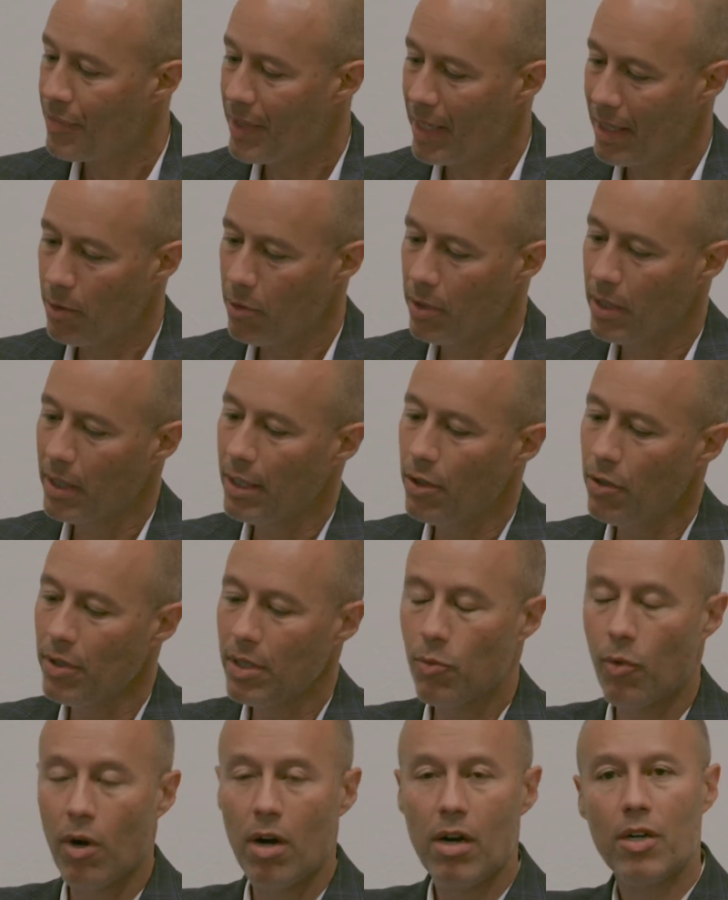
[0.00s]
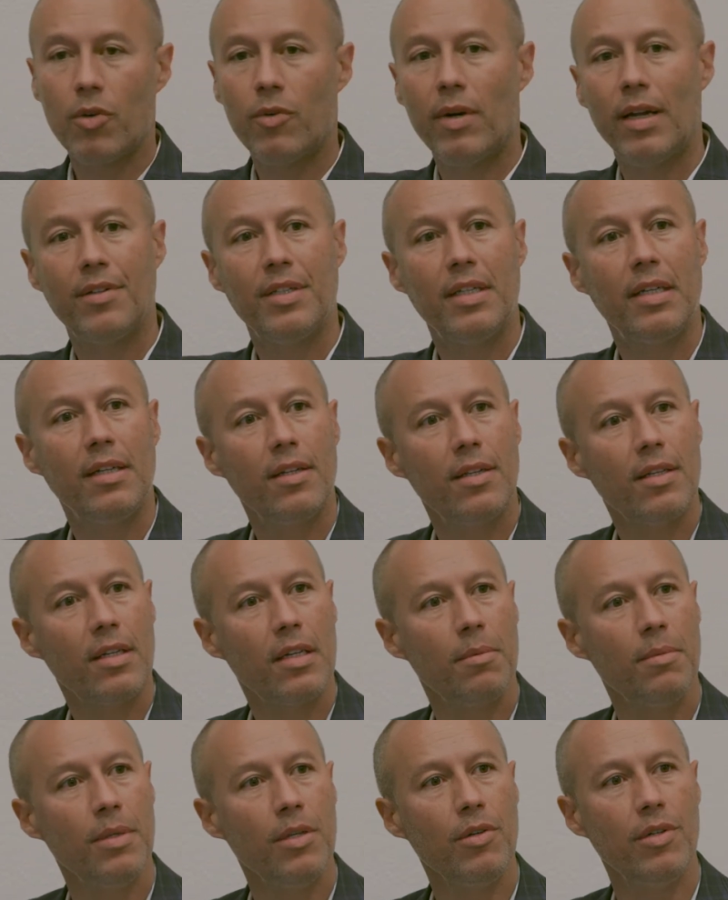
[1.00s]
And he would literally walk around into the
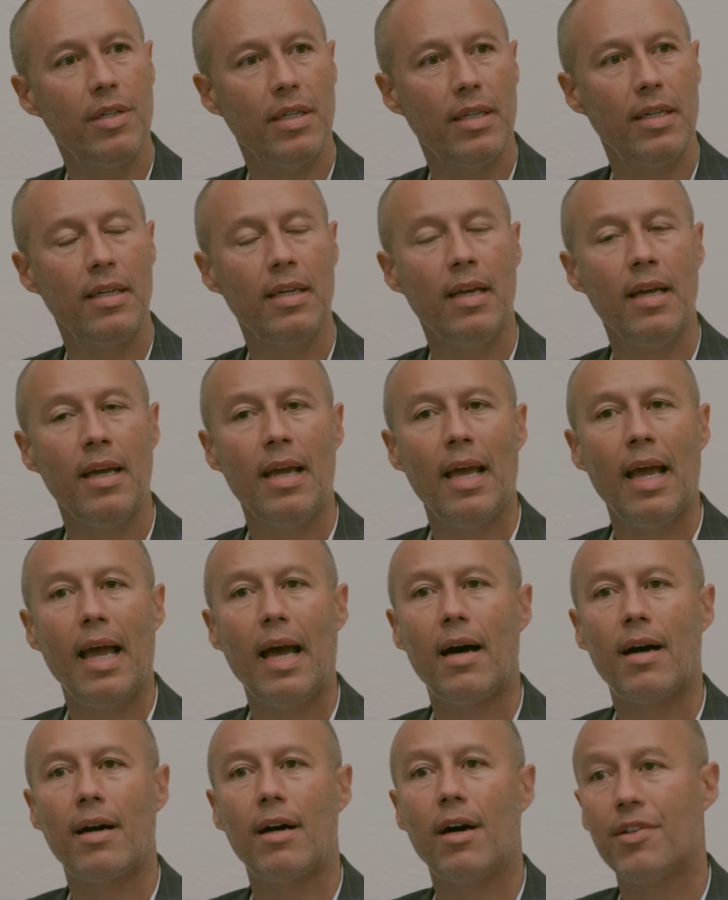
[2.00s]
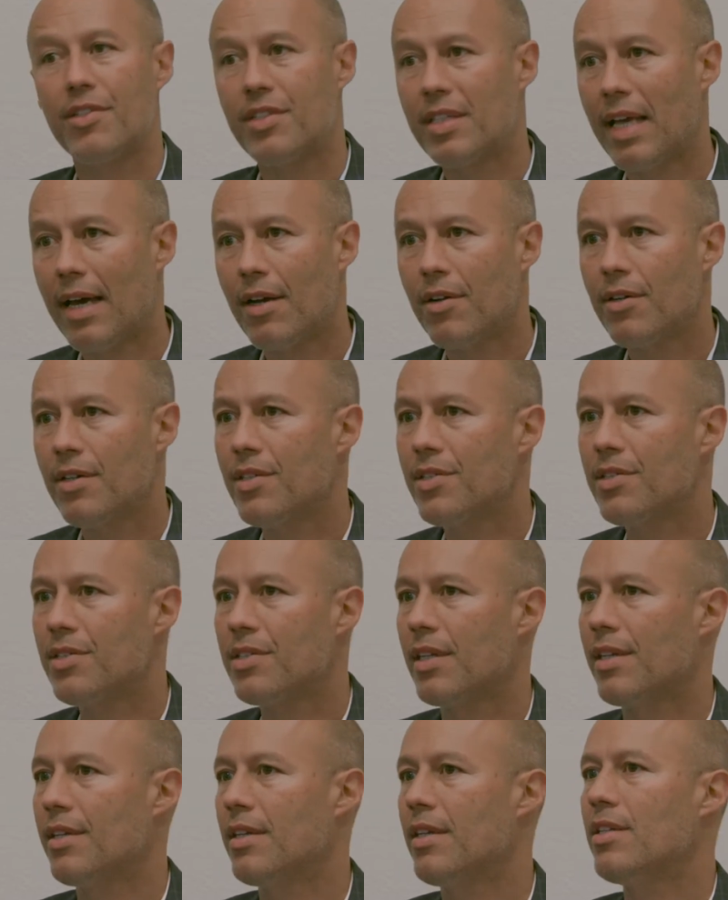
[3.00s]
community on Saturdays and
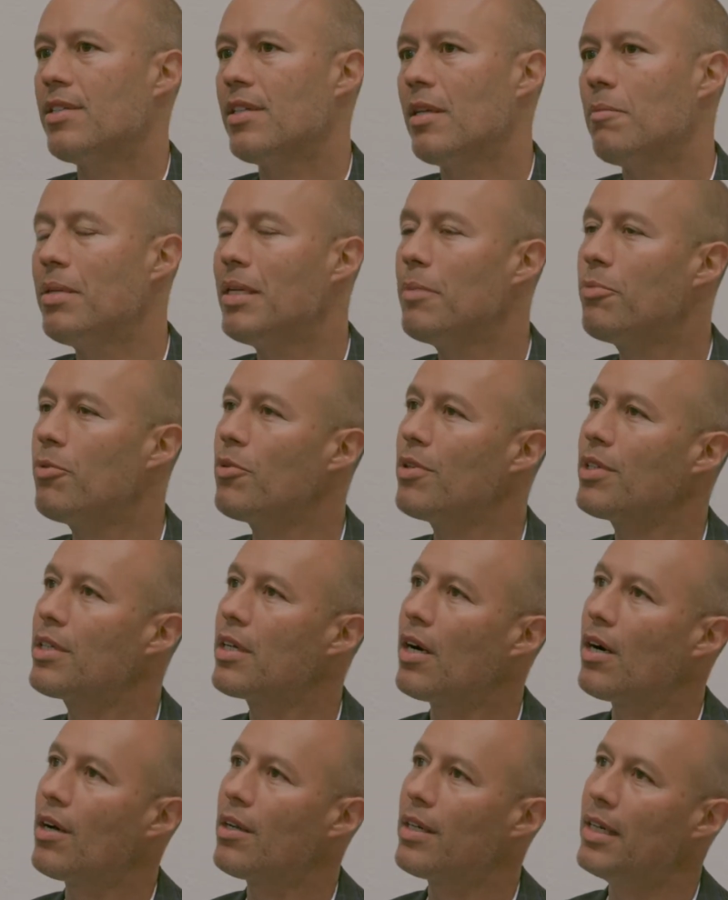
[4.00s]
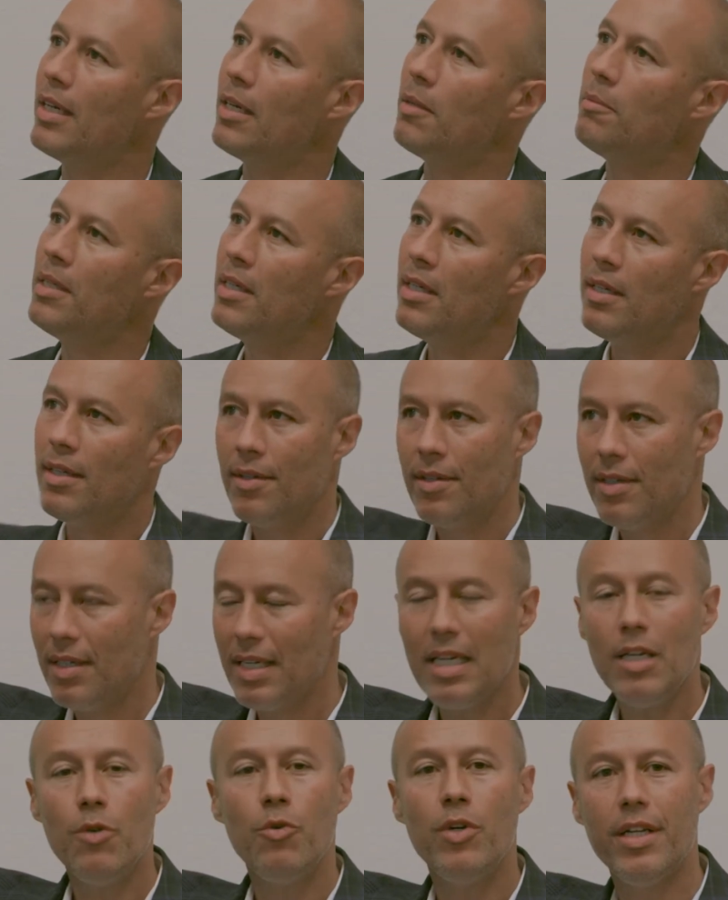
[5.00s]
Sundays, and people would call him
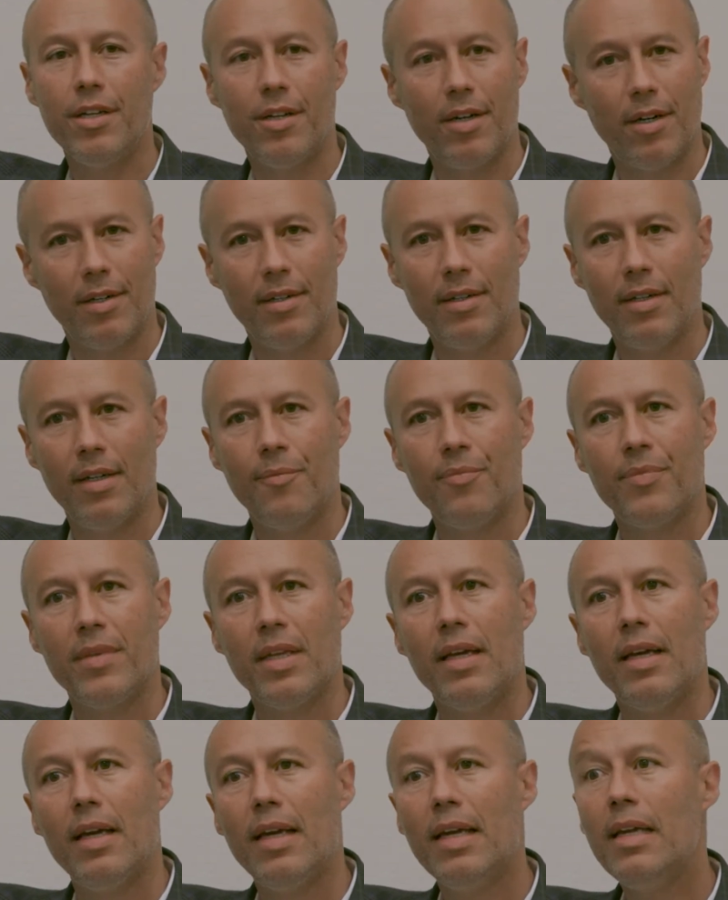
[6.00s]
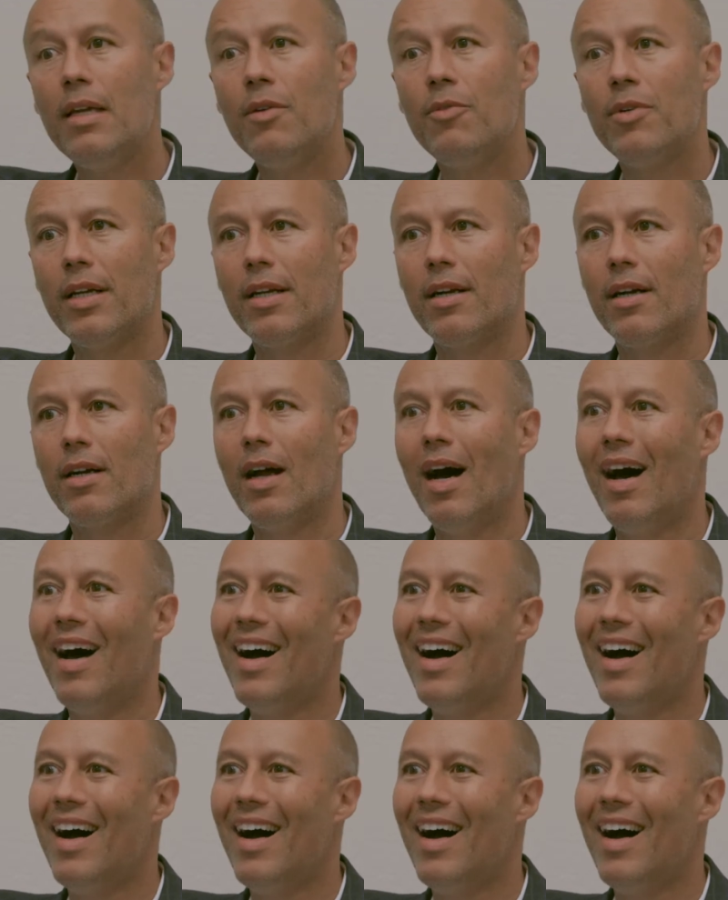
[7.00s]
e-reader. E-reader.